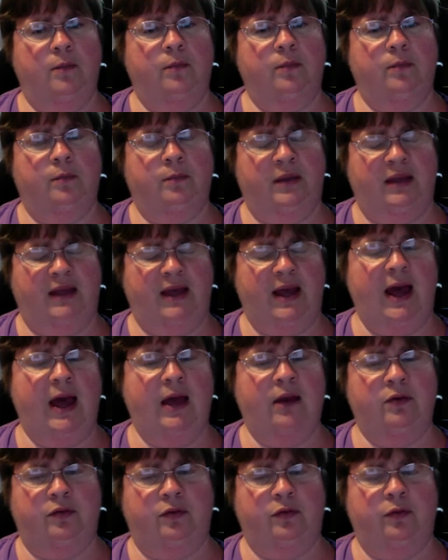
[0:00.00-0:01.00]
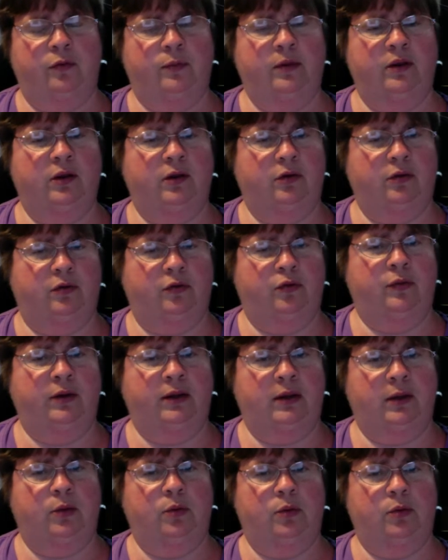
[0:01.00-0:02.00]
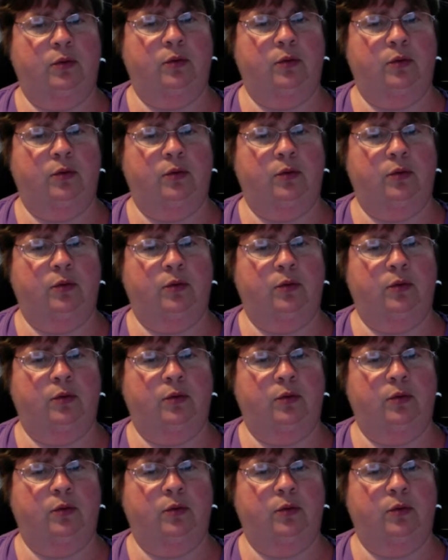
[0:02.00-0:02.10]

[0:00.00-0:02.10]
began to be treated